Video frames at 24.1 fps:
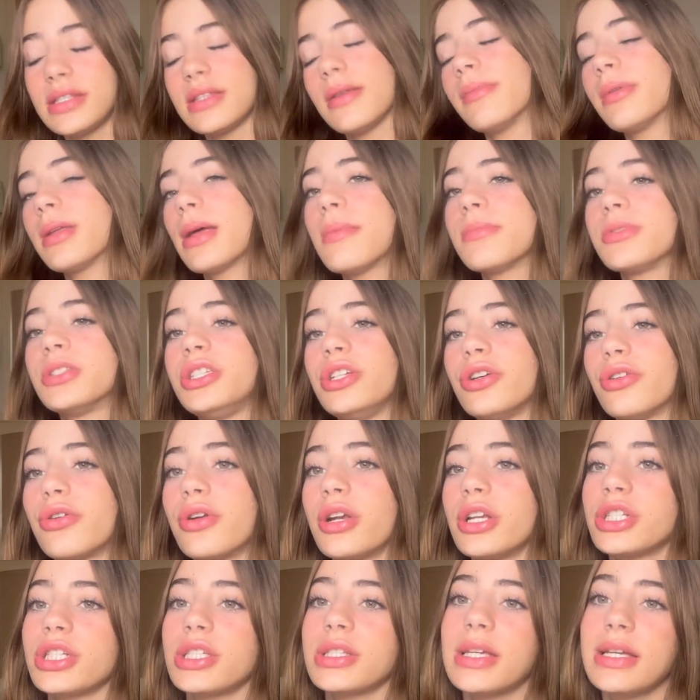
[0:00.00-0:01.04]
sometimes
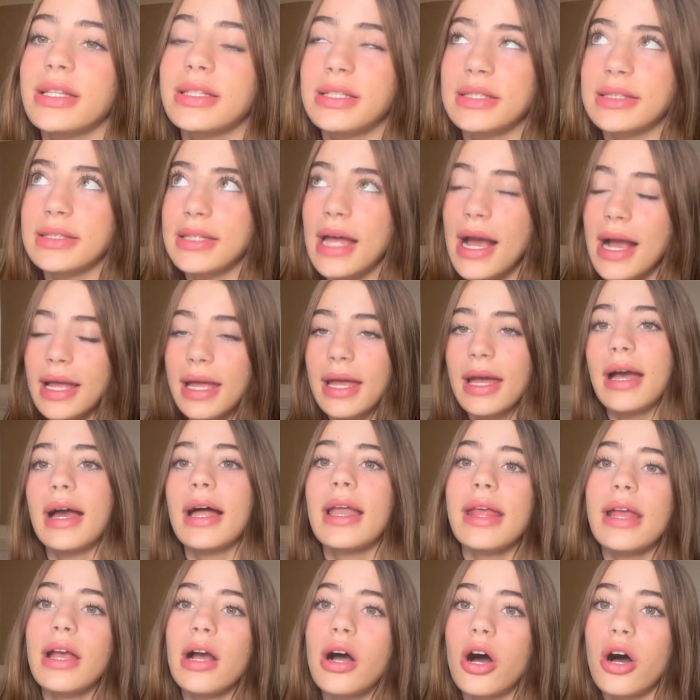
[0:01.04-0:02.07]
deodorant just like does not
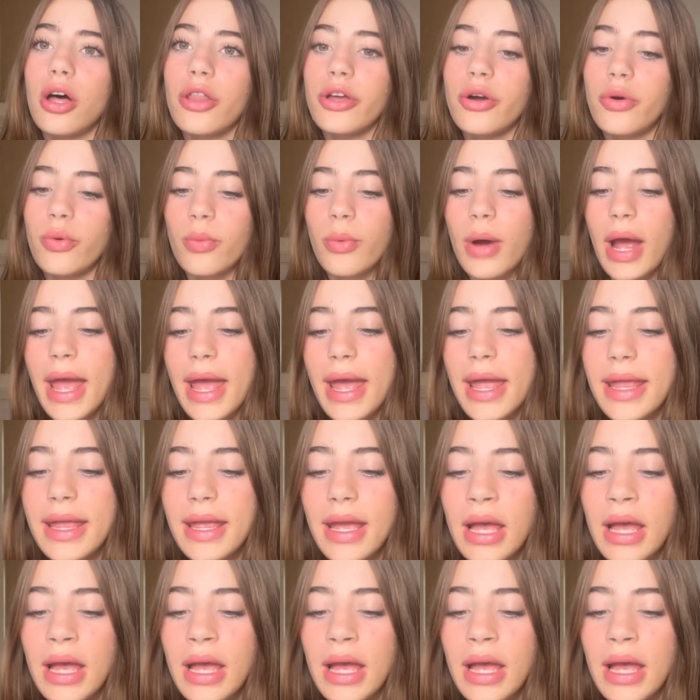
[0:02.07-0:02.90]
cut it all the way.